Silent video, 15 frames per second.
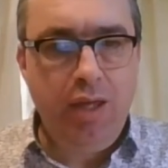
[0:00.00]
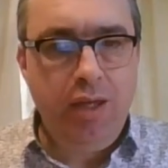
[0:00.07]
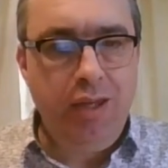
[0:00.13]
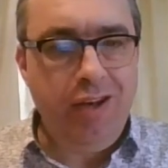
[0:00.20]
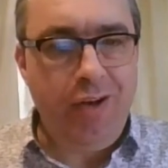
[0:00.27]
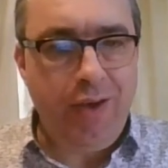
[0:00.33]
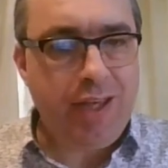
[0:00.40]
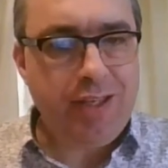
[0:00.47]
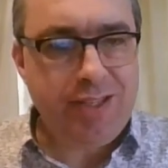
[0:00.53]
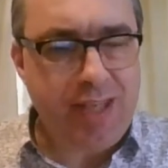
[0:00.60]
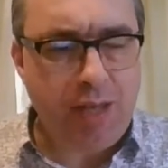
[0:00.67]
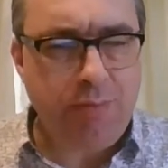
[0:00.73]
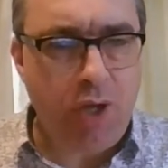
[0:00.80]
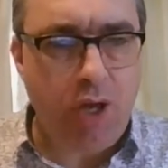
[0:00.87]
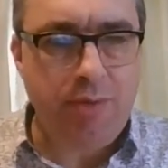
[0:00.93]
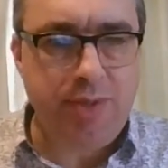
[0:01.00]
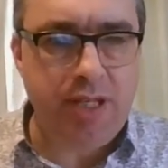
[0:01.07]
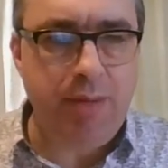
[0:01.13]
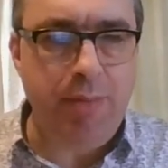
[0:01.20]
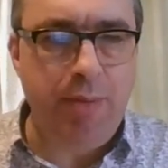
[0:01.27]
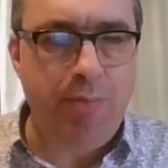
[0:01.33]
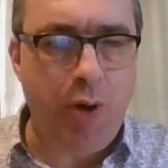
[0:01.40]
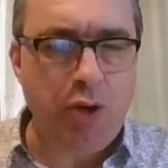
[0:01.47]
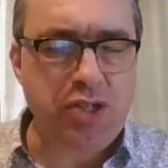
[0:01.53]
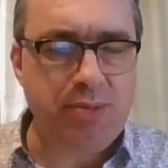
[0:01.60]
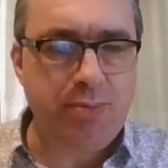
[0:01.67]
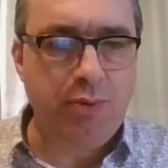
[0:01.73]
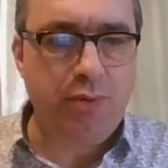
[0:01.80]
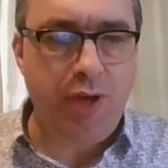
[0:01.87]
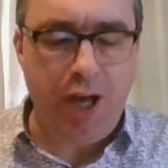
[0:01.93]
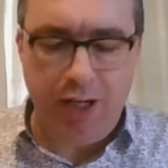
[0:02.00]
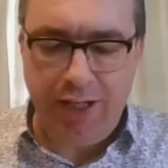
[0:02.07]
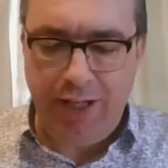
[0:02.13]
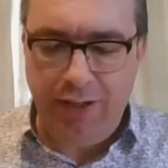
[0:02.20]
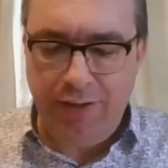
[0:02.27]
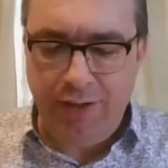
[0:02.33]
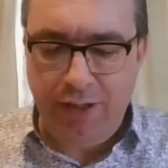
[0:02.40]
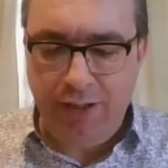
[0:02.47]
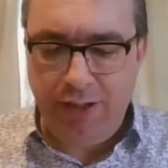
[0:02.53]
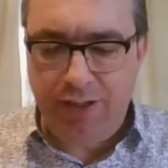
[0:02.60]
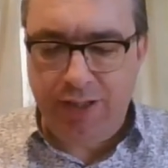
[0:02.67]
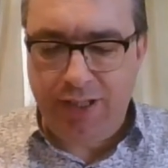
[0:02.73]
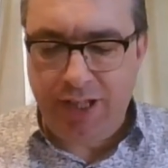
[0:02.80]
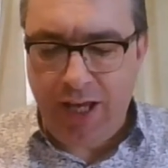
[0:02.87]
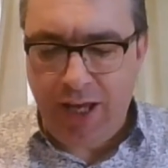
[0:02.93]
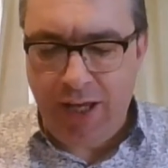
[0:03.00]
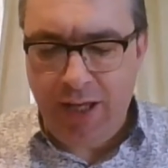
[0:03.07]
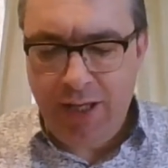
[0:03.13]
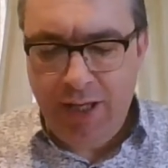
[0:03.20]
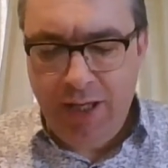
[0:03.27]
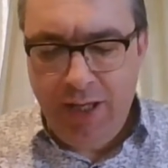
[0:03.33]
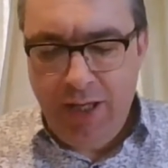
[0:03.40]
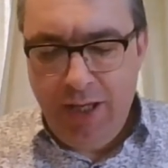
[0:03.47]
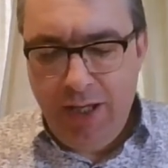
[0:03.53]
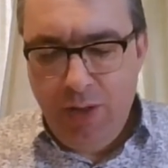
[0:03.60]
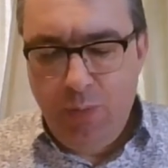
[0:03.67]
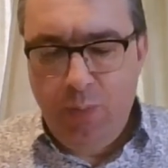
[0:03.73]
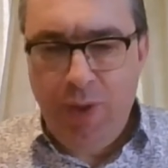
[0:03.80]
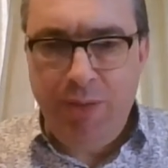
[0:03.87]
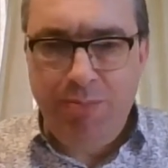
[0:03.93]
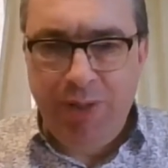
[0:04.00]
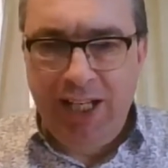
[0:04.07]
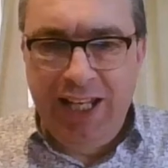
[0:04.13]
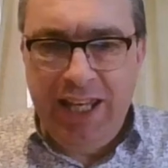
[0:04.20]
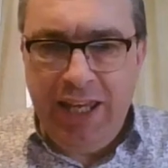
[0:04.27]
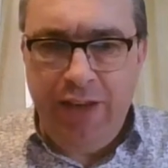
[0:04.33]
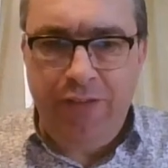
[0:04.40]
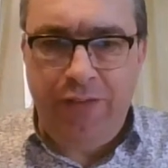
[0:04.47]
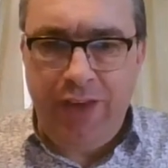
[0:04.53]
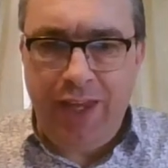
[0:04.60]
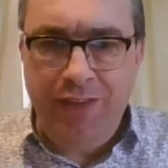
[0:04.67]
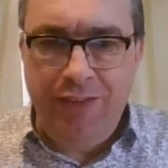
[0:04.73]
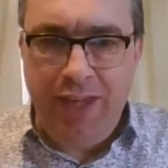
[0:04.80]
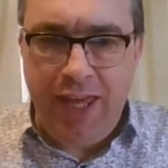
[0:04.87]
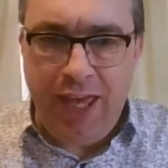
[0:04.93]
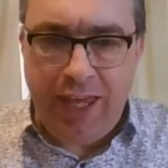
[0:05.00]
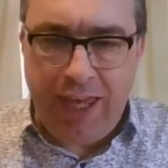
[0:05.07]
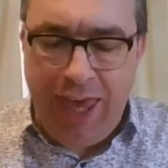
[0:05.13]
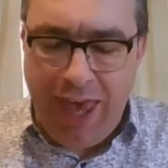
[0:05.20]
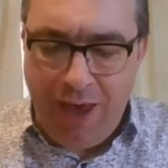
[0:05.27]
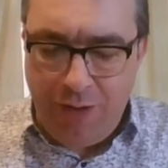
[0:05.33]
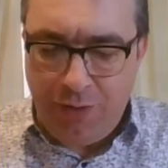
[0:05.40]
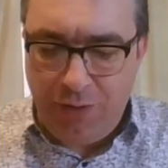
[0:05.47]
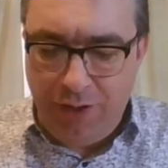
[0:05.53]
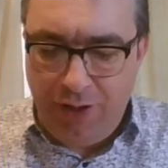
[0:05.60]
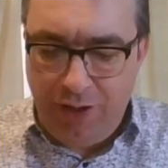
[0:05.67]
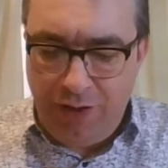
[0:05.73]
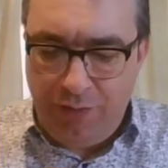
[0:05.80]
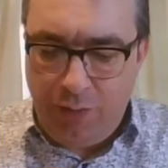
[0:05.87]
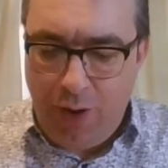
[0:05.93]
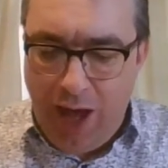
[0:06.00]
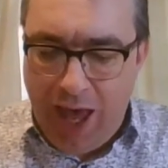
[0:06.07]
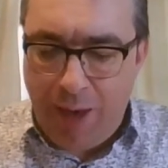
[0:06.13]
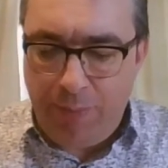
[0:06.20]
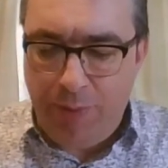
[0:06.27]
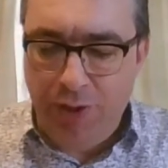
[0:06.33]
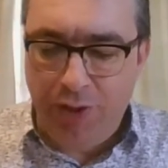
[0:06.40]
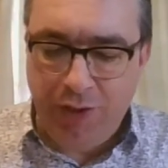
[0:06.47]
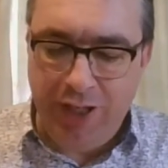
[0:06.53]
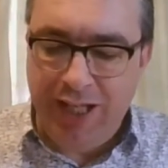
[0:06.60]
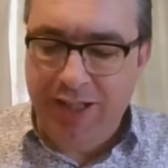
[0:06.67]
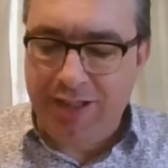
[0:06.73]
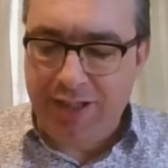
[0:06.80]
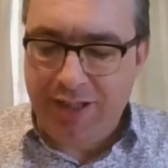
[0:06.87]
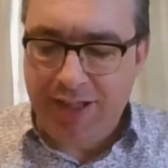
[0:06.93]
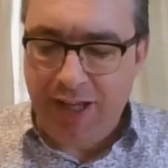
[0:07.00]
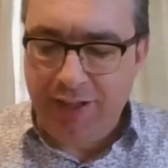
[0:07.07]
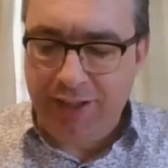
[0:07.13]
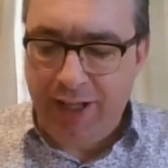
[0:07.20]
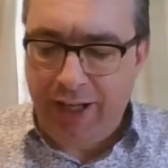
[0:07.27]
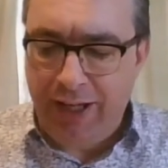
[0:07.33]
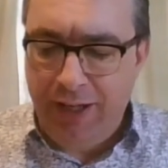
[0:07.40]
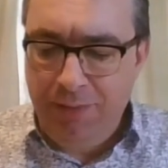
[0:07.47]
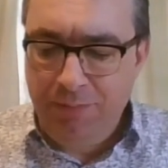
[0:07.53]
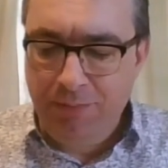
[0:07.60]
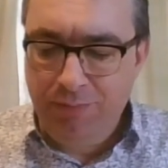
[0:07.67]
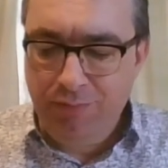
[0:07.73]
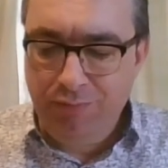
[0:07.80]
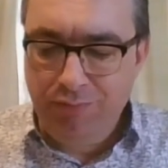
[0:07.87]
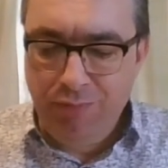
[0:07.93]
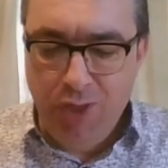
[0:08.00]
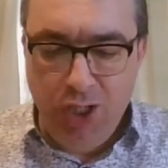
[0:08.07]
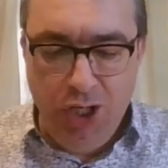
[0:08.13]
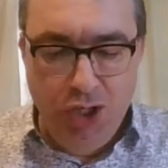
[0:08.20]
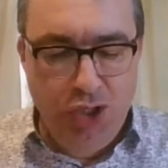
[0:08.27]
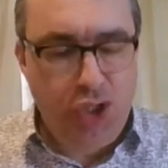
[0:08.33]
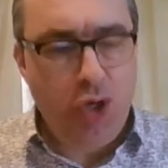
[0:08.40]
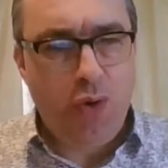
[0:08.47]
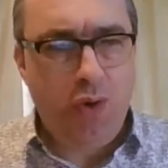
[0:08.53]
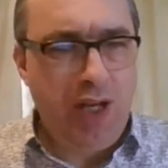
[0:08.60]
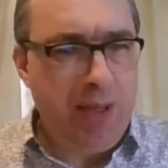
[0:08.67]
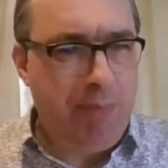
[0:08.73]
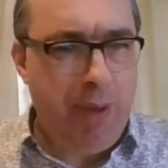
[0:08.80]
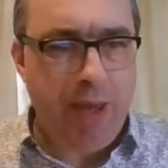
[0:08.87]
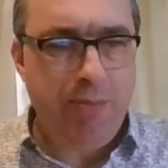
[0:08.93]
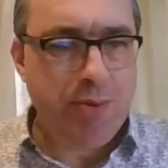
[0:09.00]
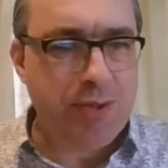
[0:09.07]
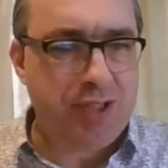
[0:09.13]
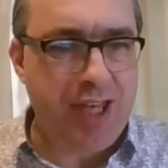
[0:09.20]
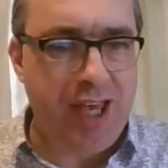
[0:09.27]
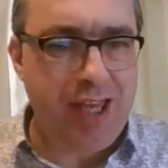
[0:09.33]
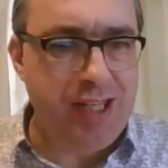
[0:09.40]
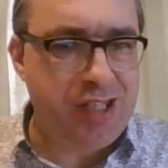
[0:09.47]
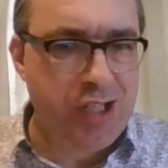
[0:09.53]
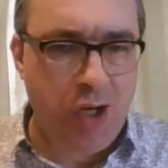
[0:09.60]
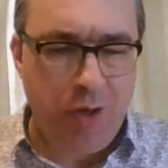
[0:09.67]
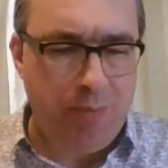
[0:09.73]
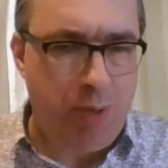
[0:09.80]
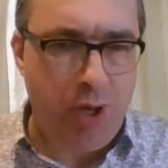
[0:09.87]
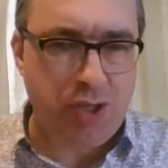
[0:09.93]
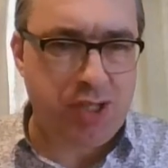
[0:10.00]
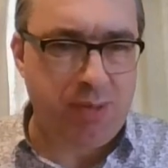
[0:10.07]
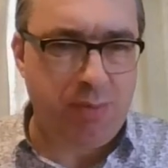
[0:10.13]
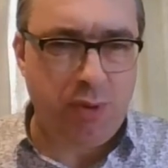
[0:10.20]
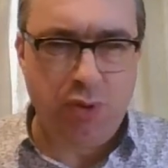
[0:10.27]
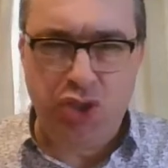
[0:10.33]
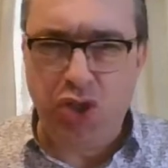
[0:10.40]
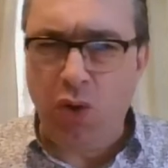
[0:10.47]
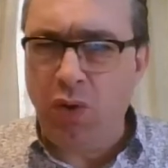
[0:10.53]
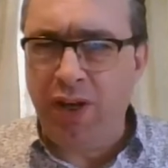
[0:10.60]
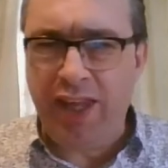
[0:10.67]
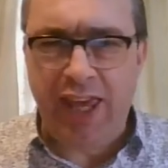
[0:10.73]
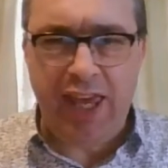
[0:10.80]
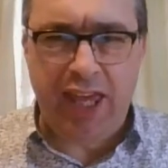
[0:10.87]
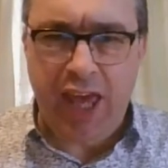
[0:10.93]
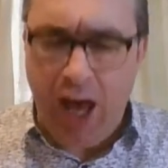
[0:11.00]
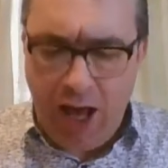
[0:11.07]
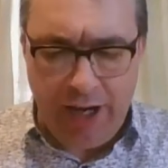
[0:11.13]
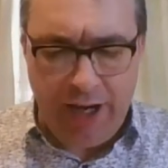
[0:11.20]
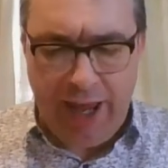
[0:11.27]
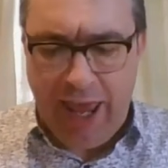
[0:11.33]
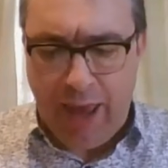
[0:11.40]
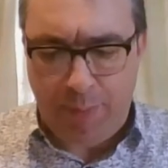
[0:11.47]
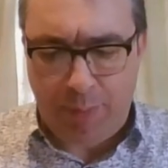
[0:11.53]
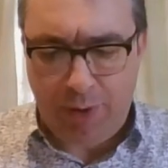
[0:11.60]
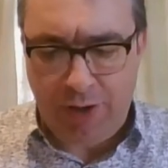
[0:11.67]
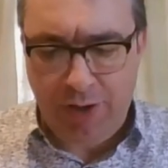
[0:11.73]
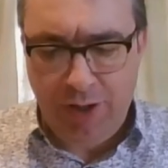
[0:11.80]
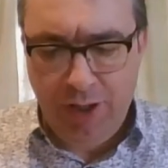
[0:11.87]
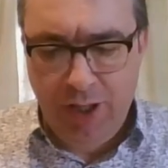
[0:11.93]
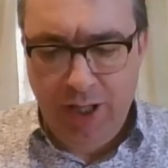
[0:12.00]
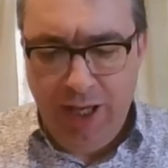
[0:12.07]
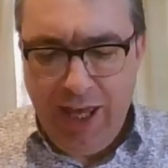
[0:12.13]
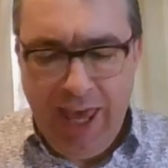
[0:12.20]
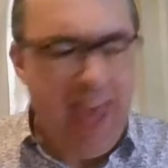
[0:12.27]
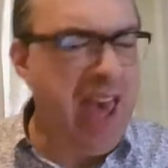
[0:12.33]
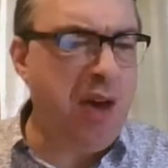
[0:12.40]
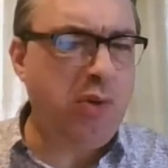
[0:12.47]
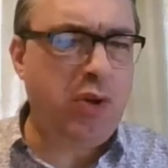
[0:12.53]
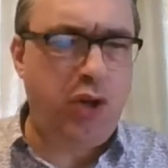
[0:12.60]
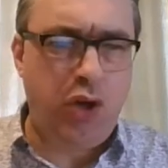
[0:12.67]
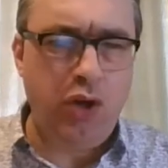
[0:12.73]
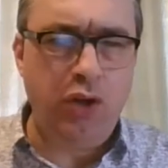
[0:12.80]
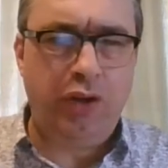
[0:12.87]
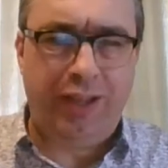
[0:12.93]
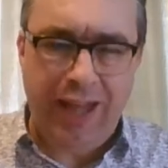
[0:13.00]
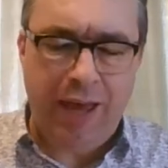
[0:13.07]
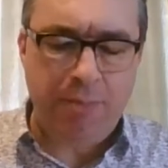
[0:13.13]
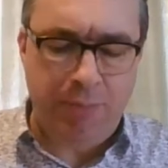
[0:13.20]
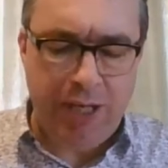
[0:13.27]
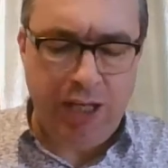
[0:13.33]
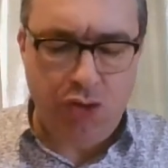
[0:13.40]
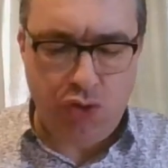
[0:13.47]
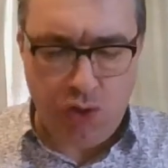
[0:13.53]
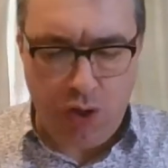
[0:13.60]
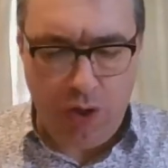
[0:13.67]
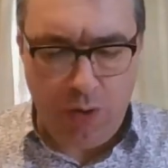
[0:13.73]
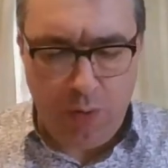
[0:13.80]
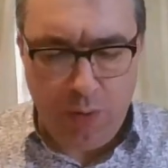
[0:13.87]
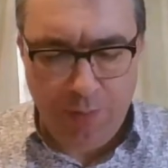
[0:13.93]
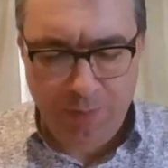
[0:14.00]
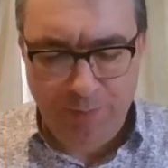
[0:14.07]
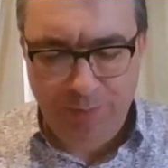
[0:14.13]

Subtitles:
You know, it can sometimes seem impossible, can't it, that we believe in the account of what happened on Easter Sunday. Surely people say it's not possible. Surely it can't happen. How could that be true?